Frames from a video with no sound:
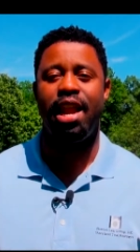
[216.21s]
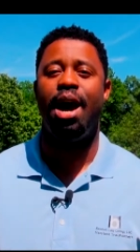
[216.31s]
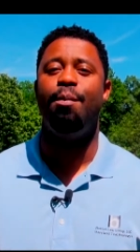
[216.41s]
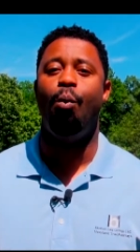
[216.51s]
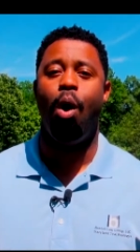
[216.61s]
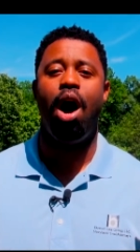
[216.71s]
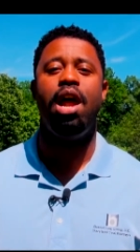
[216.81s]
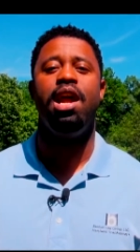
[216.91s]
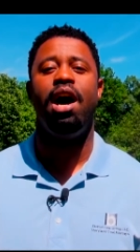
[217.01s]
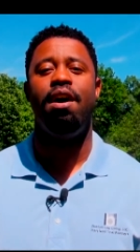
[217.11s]
and I'm
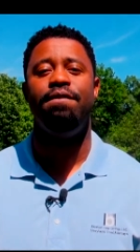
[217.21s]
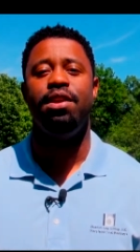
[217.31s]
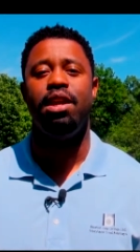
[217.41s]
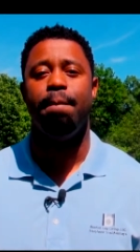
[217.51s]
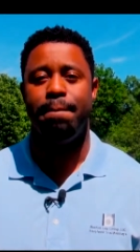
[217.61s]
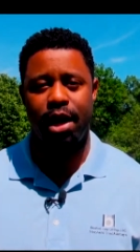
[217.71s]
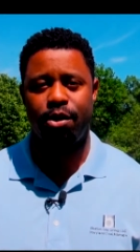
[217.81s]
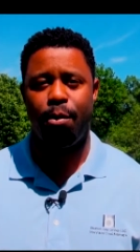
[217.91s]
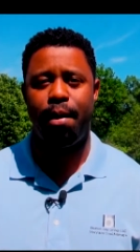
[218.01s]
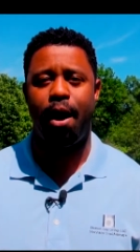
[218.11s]
one of the
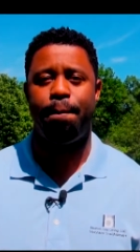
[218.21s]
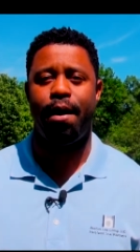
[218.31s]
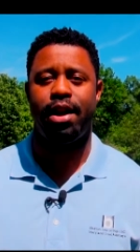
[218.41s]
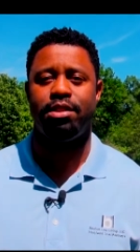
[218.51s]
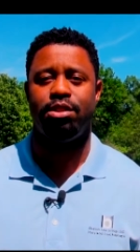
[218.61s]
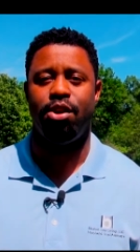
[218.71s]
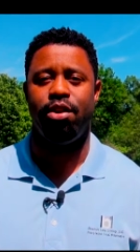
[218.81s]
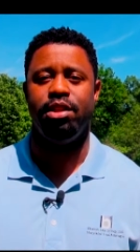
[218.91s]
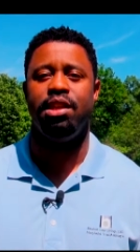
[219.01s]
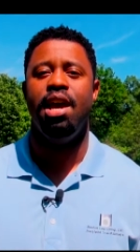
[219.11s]
medical malpractice
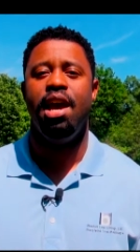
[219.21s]
attorneys